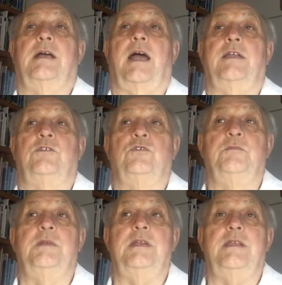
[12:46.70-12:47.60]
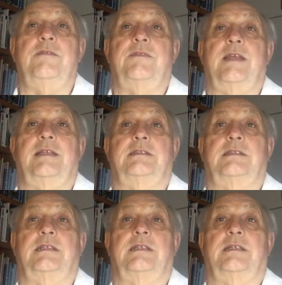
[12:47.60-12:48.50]
I do believe that
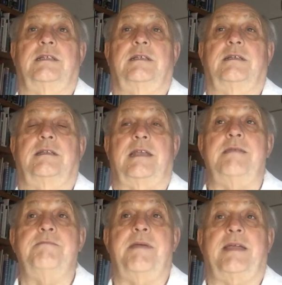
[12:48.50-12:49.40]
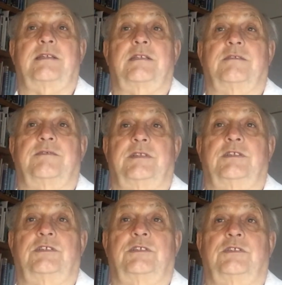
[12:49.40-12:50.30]
the impact of
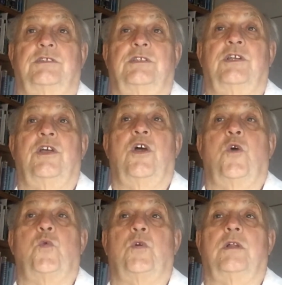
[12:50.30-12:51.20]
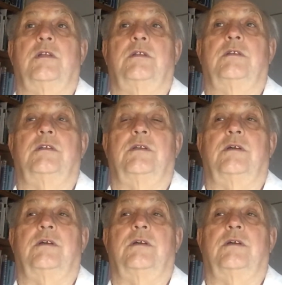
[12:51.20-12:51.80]
this will